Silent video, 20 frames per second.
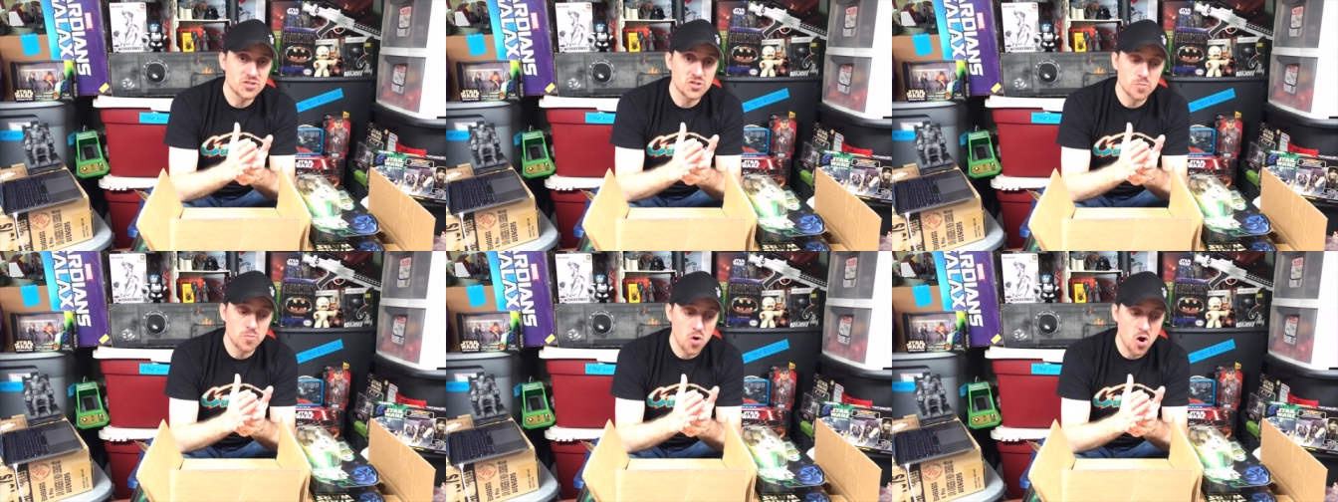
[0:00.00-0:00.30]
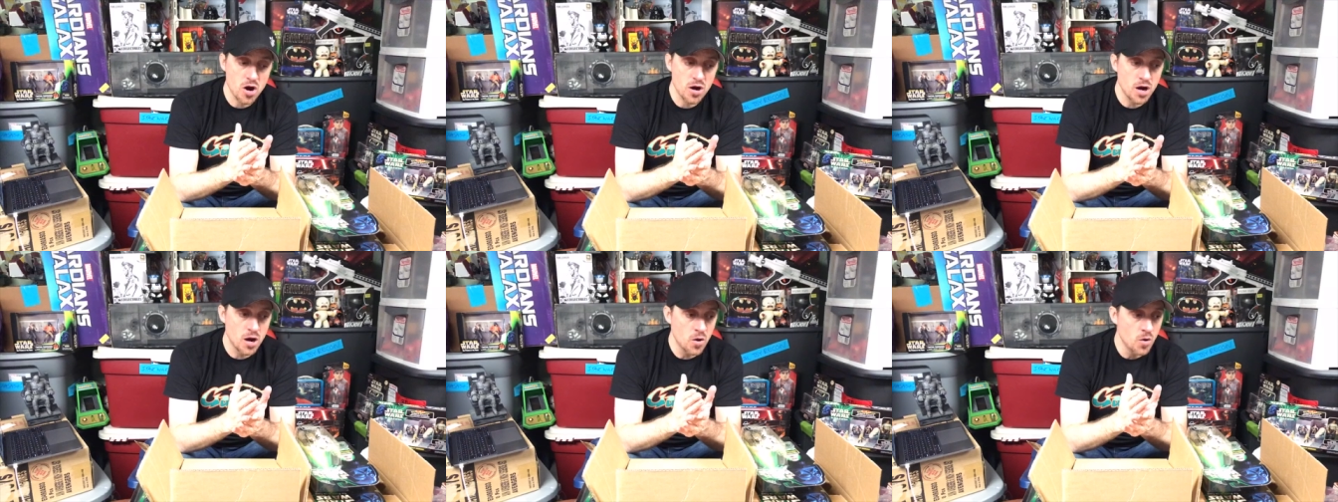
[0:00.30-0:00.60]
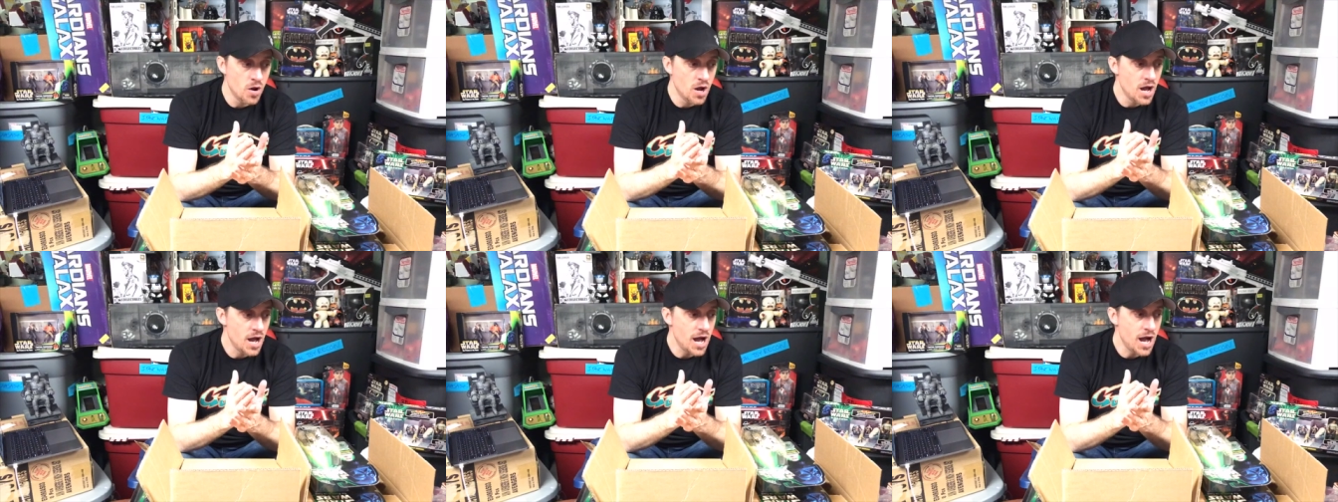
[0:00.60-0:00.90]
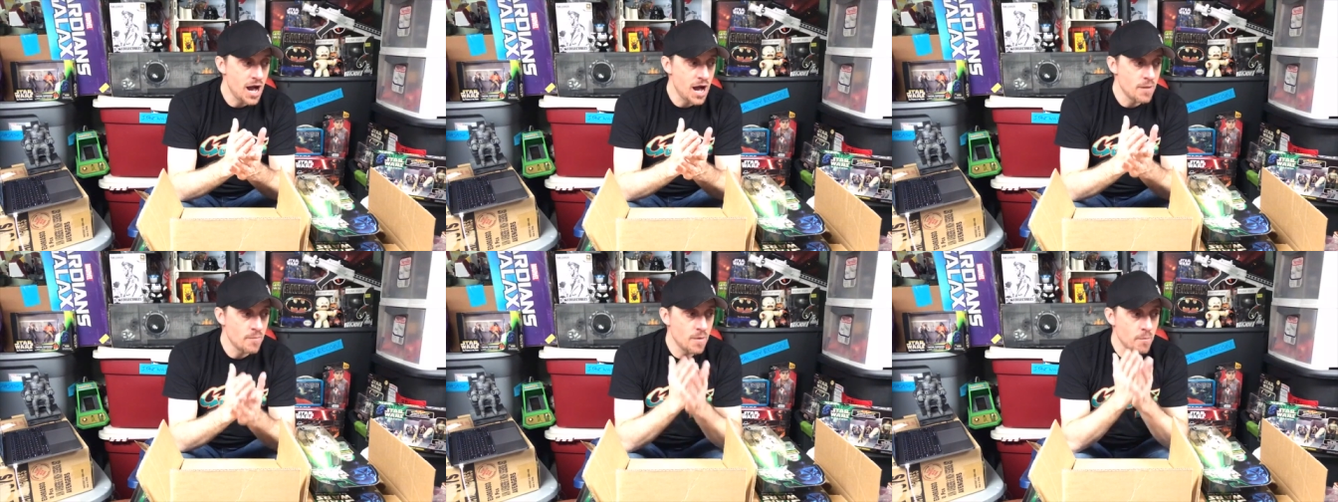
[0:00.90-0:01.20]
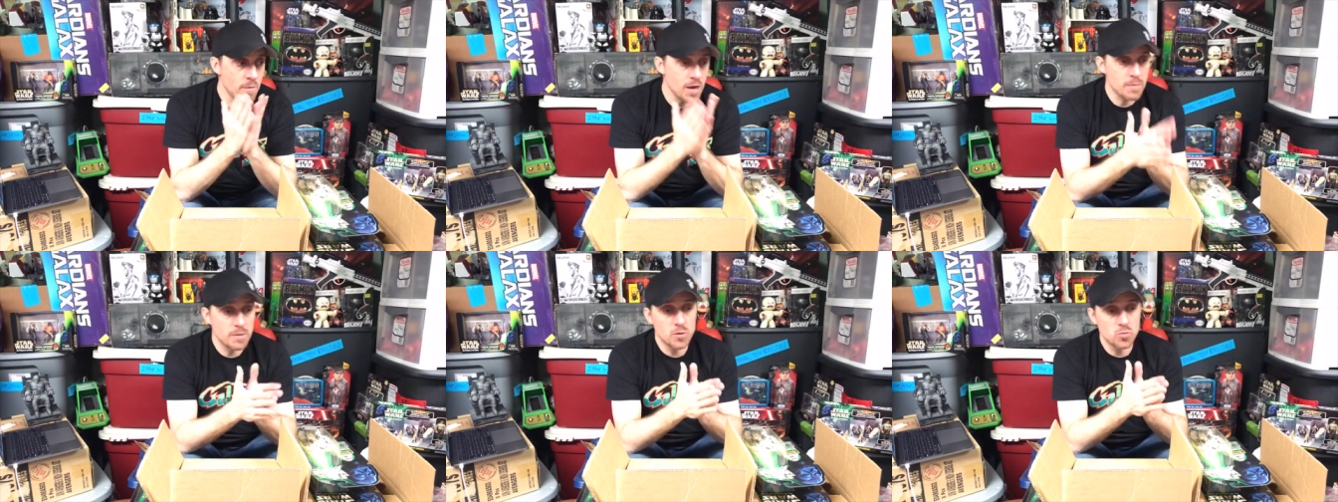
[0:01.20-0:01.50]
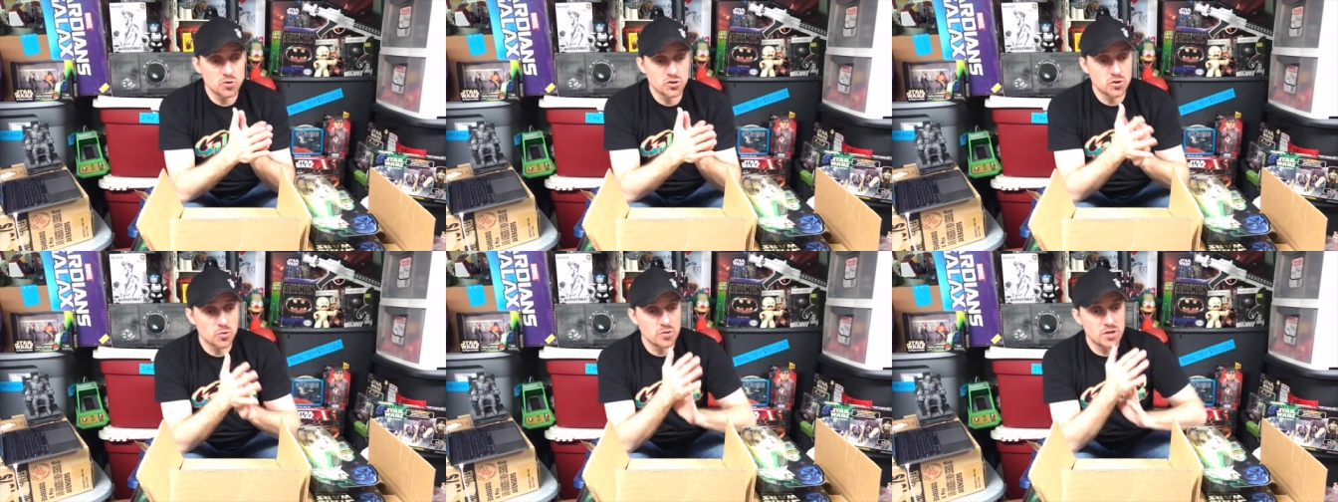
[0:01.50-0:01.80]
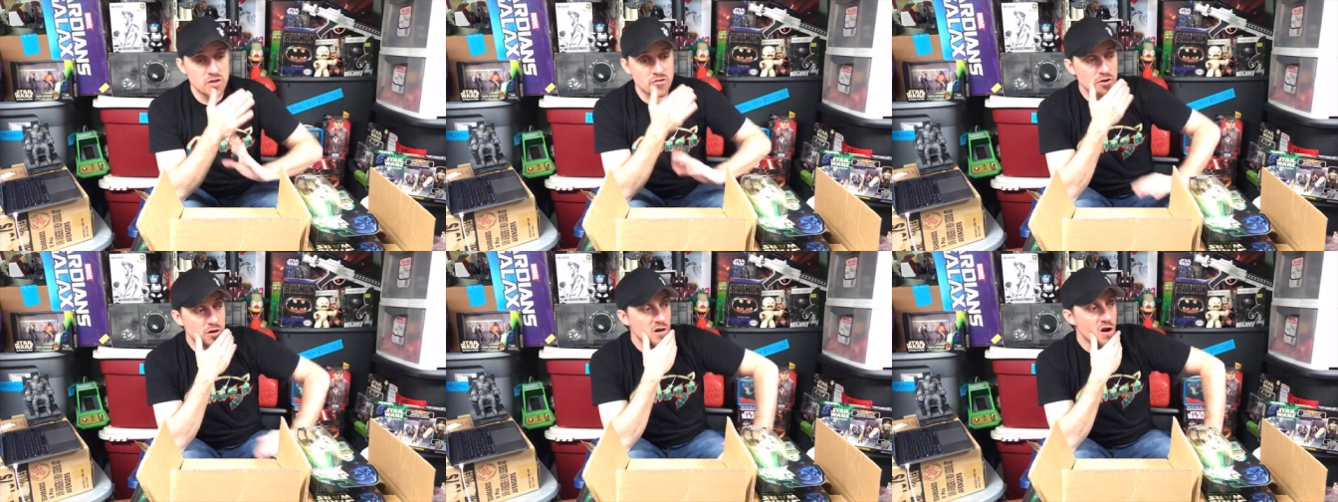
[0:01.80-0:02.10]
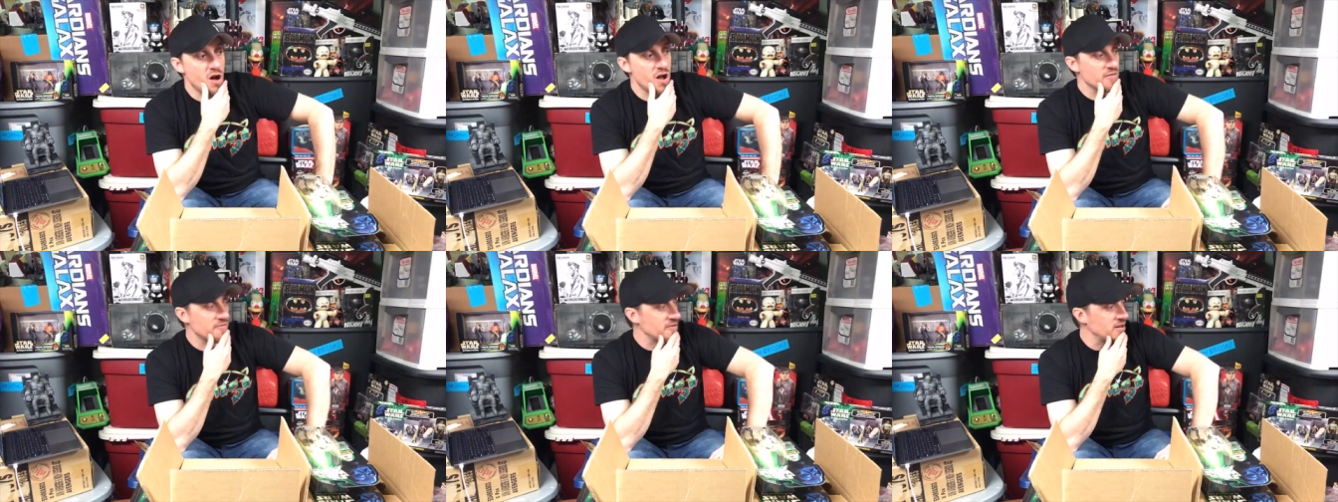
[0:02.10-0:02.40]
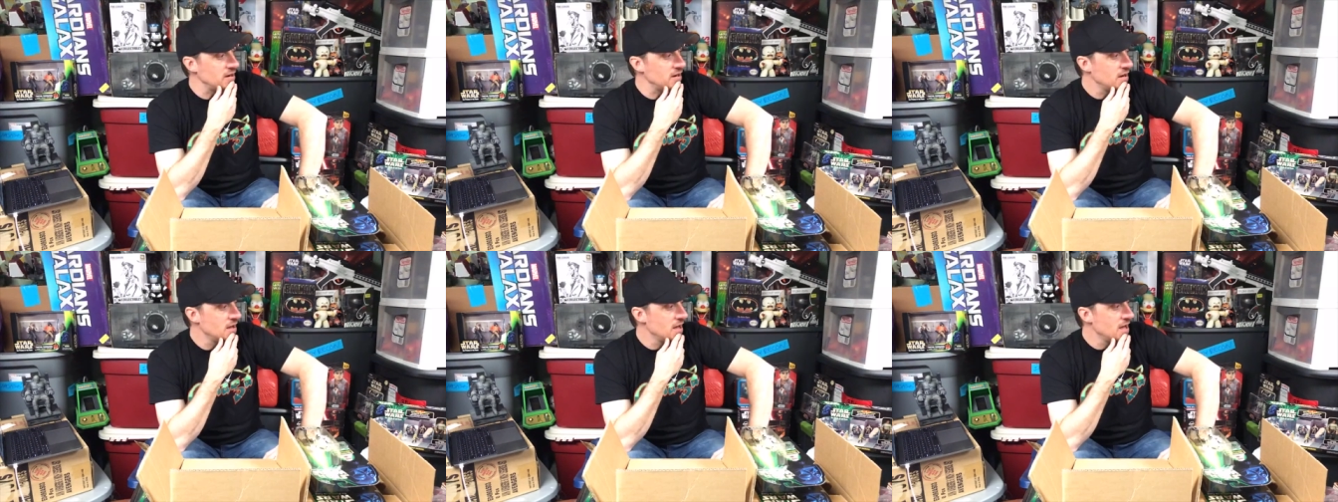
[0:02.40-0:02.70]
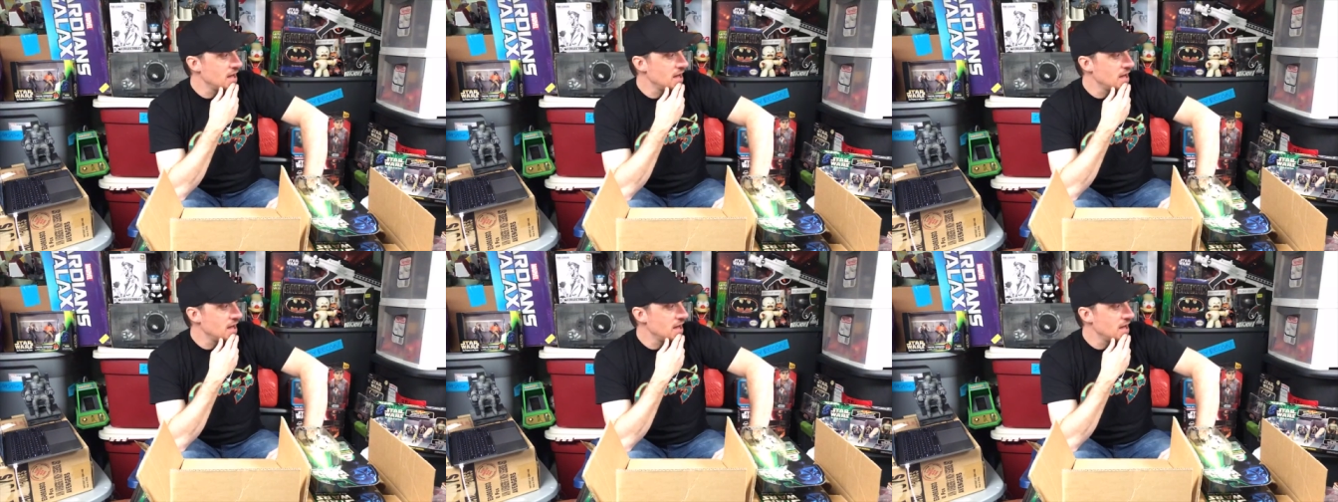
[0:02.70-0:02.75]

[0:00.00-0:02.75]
tomorrow. Maybe we'll do another coffin.